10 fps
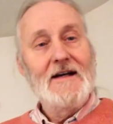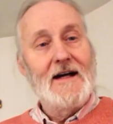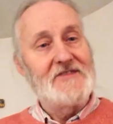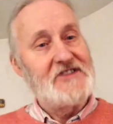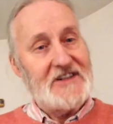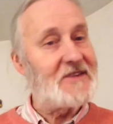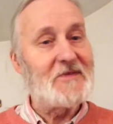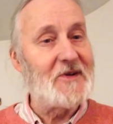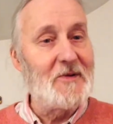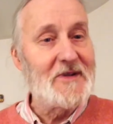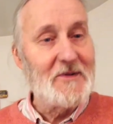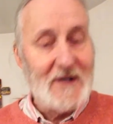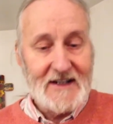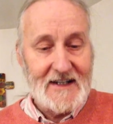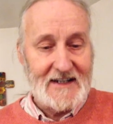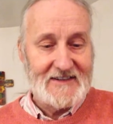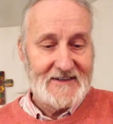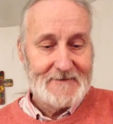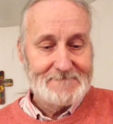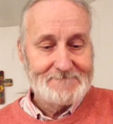And Jesus was always aware of
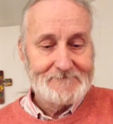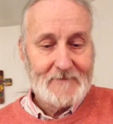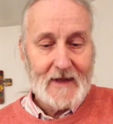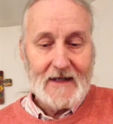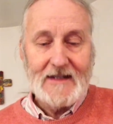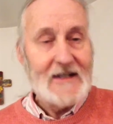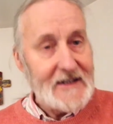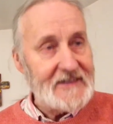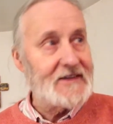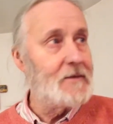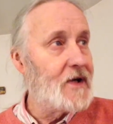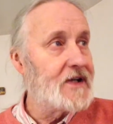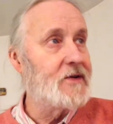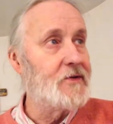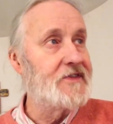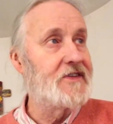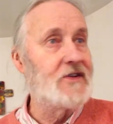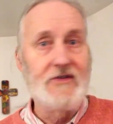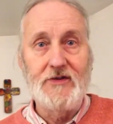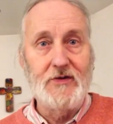this. Healings and miracles
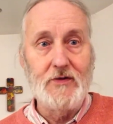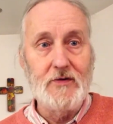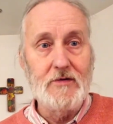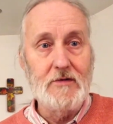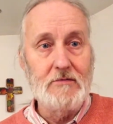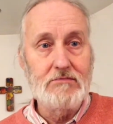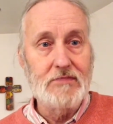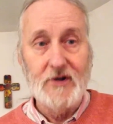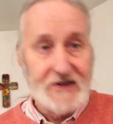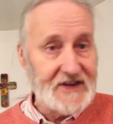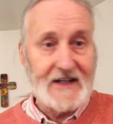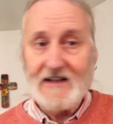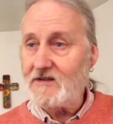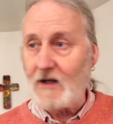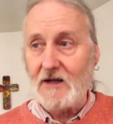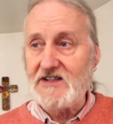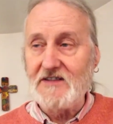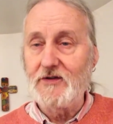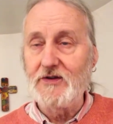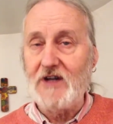could do good things,
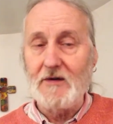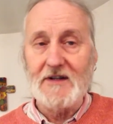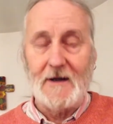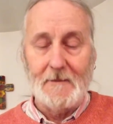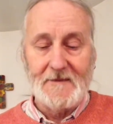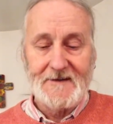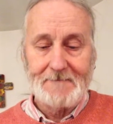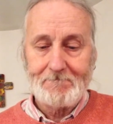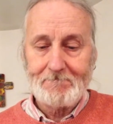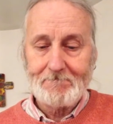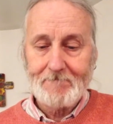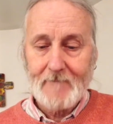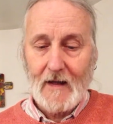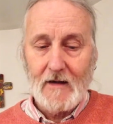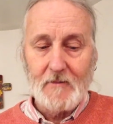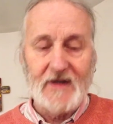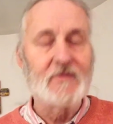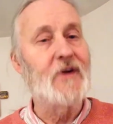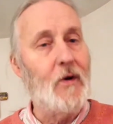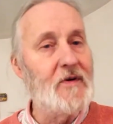achieve good outcomes, but there
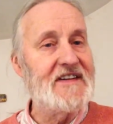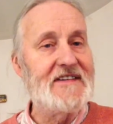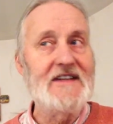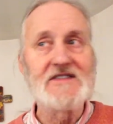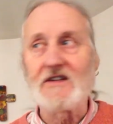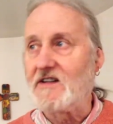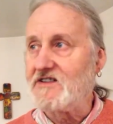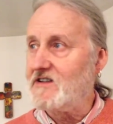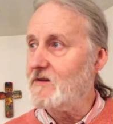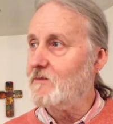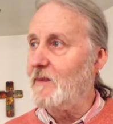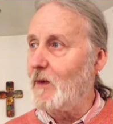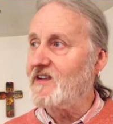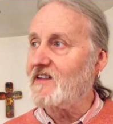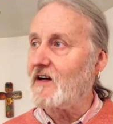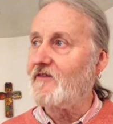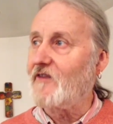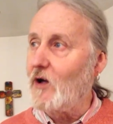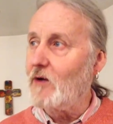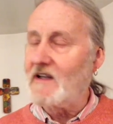was always a danger that people would start
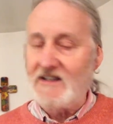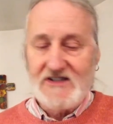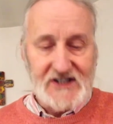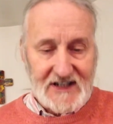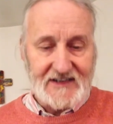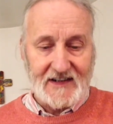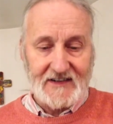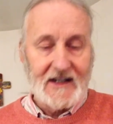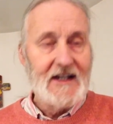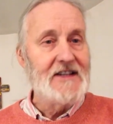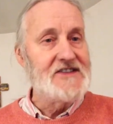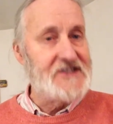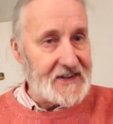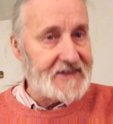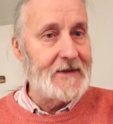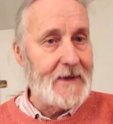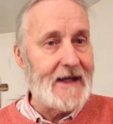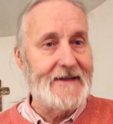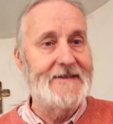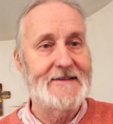following Jesus just to be
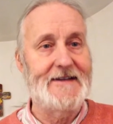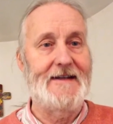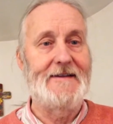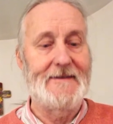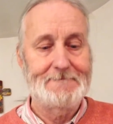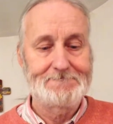entertained.